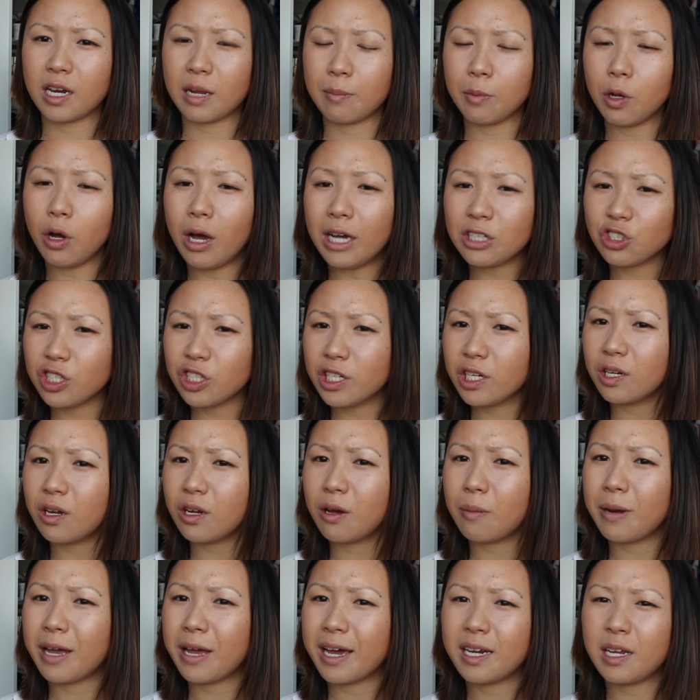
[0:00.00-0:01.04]
I'm not actually going to
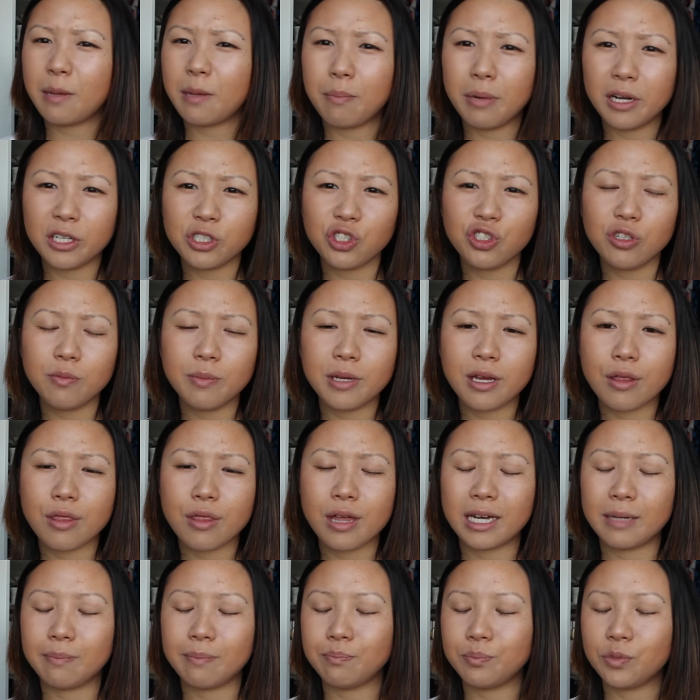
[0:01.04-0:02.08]
apply any blusher because
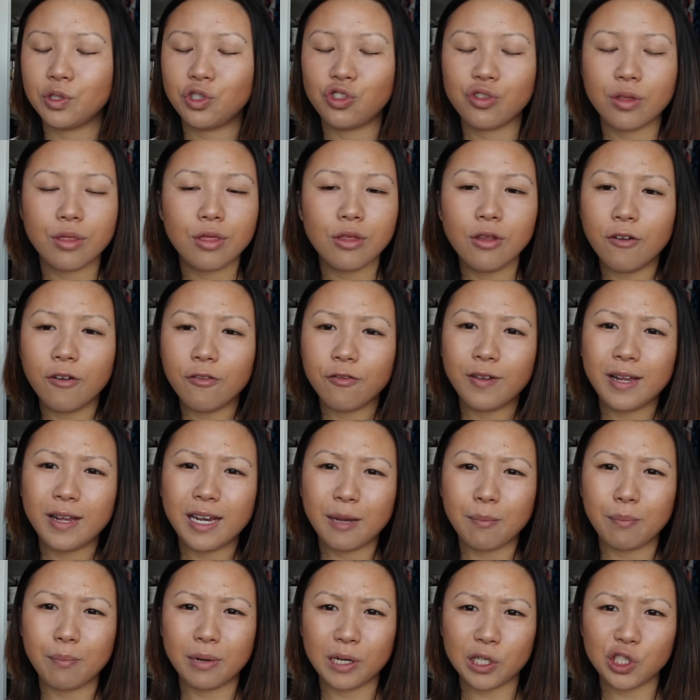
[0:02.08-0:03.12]
I'm just not
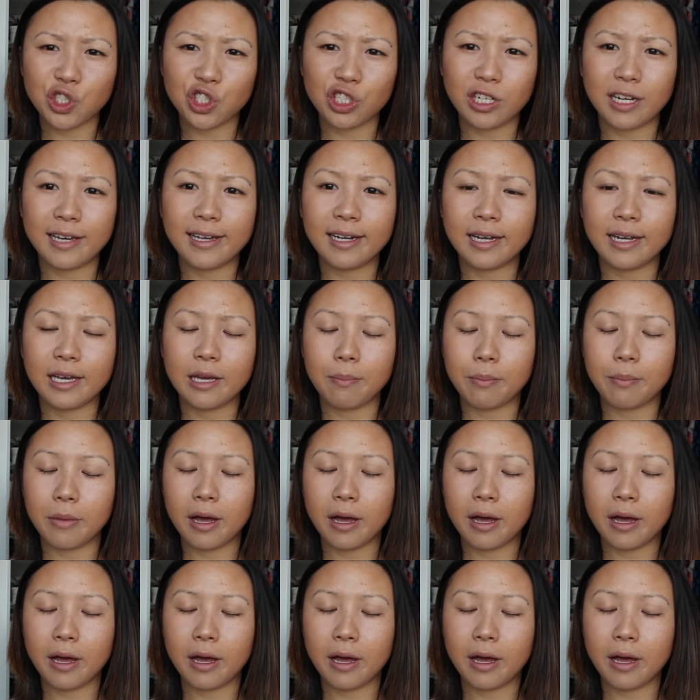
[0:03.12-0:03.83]
feeling blusher lately,